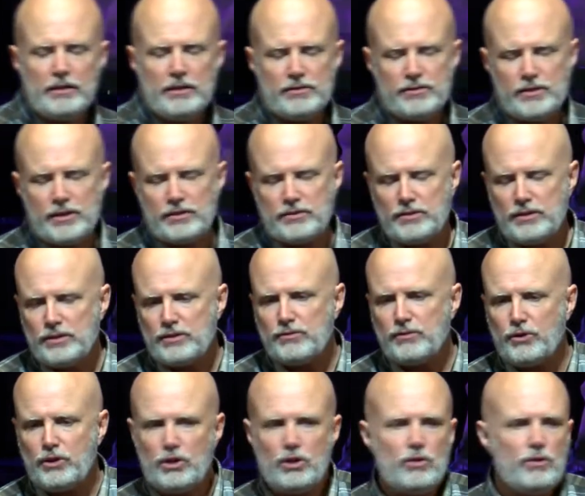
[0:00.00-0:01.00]
it says this
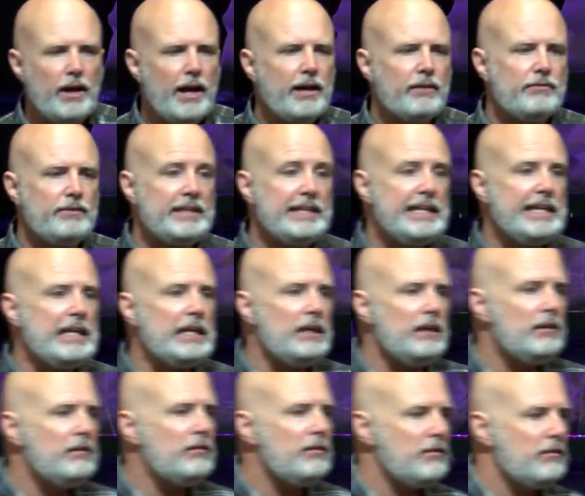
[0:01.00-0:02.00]
For you have
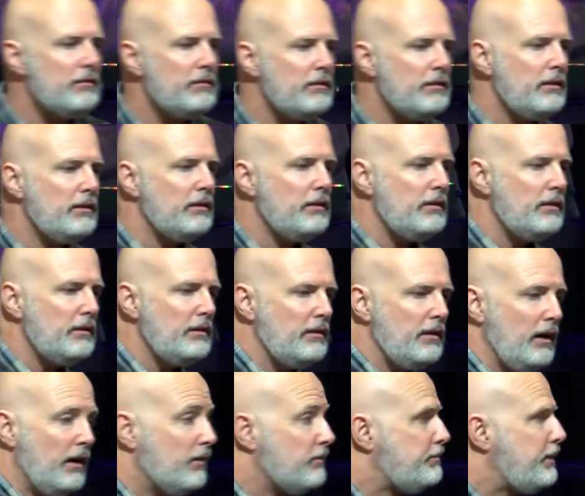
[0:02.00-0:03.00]
need
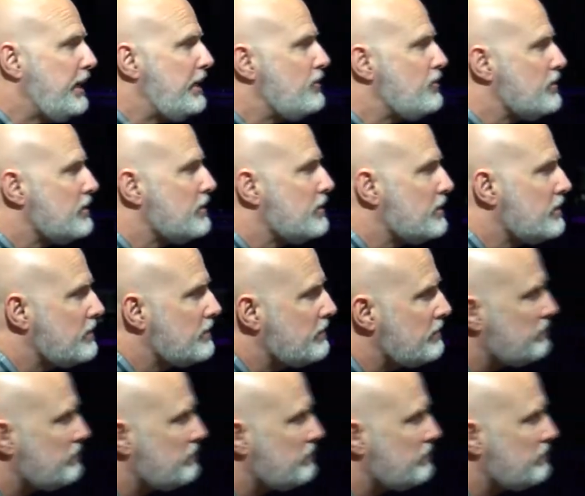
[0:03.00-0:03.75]
of patience.